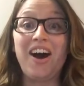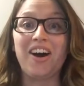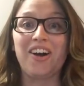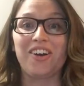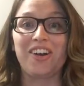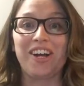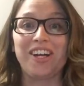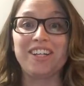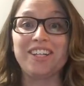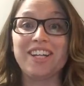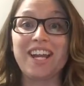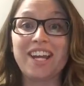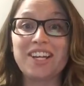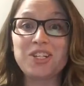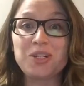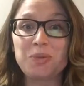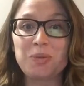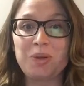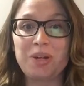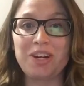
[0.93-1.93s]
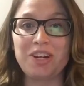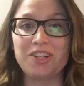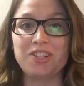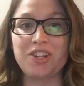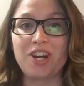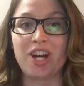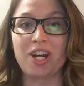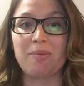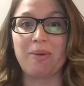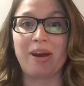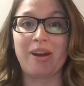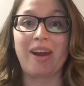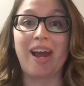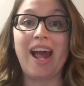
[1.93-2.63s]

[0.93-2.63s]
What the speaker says: All right, next we're going to talk about